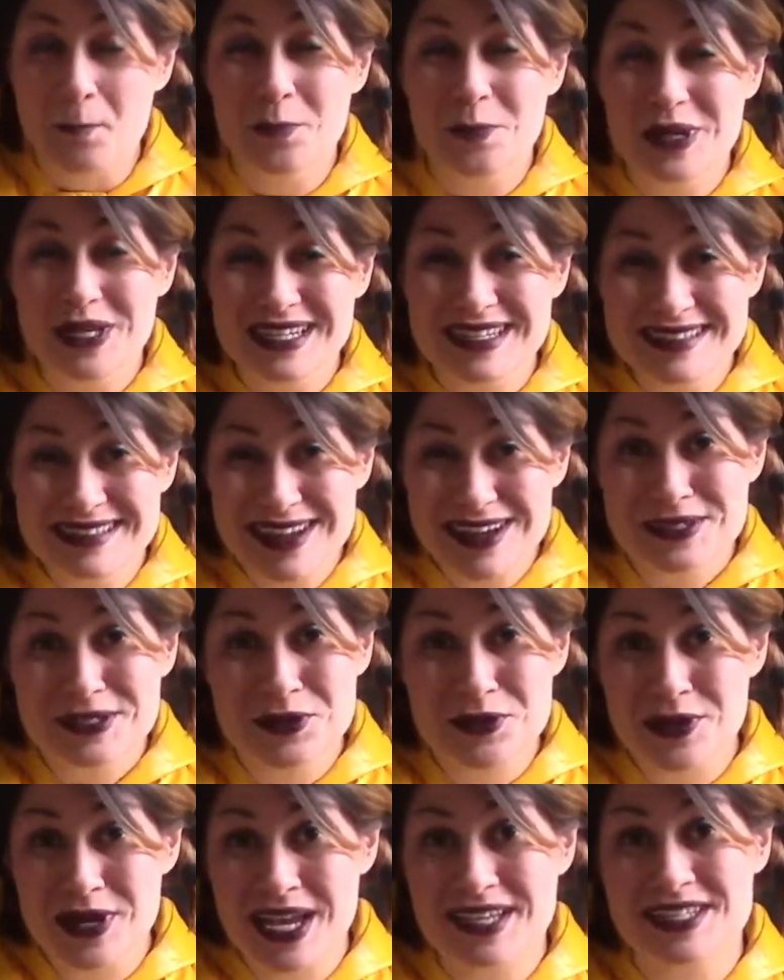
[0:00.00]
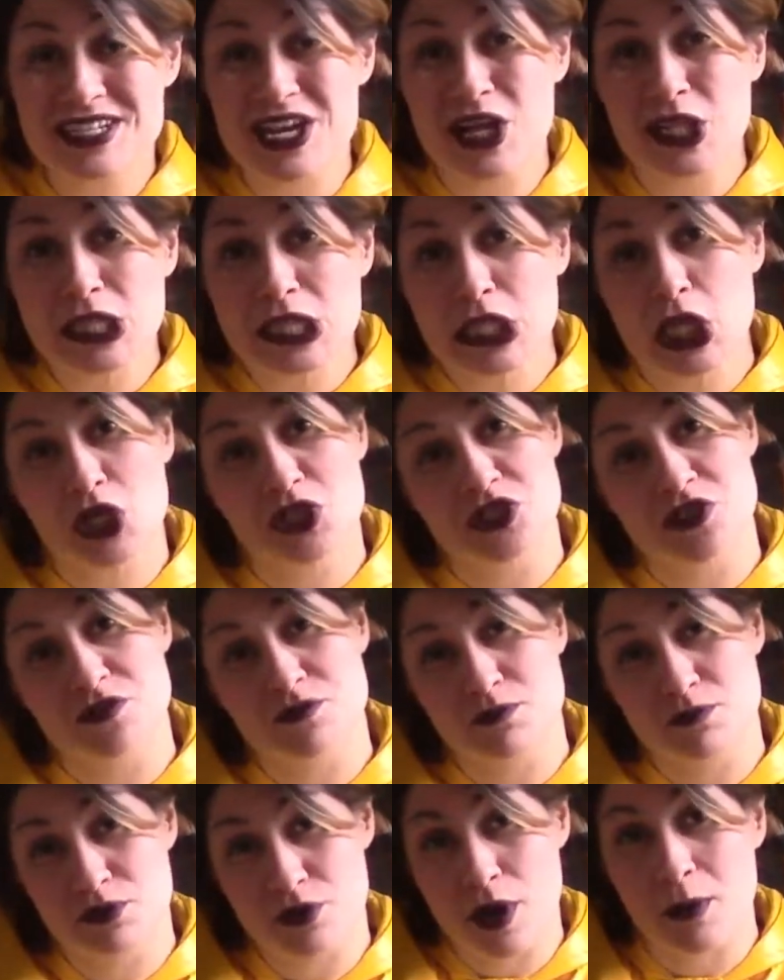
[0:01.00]
but it does create a lot
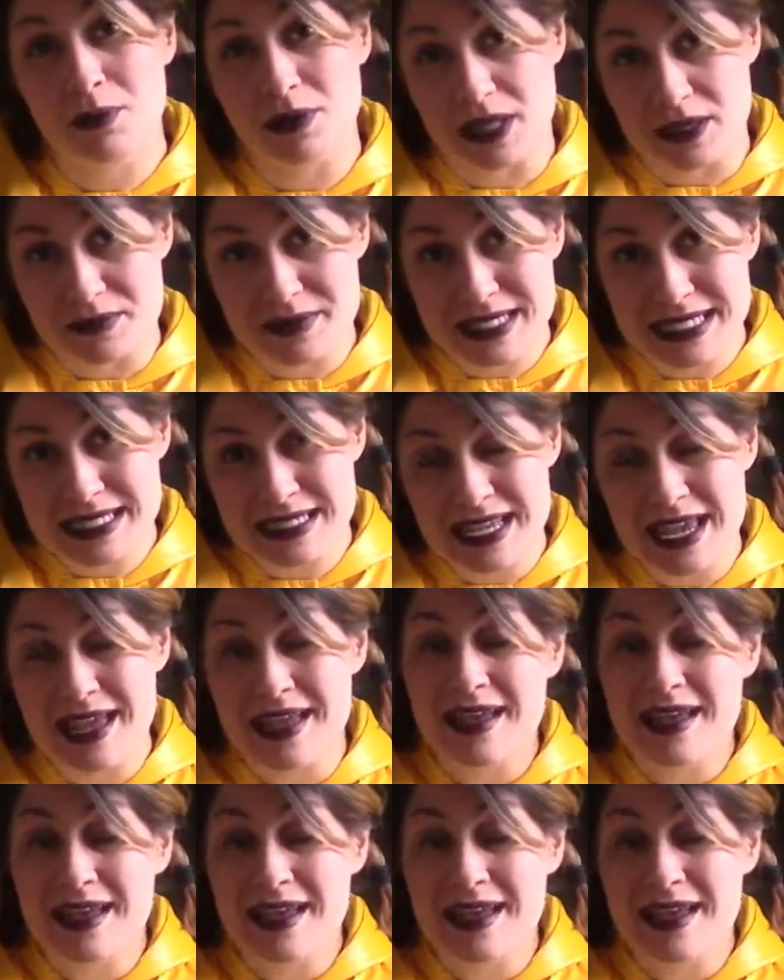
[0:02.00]
of problems.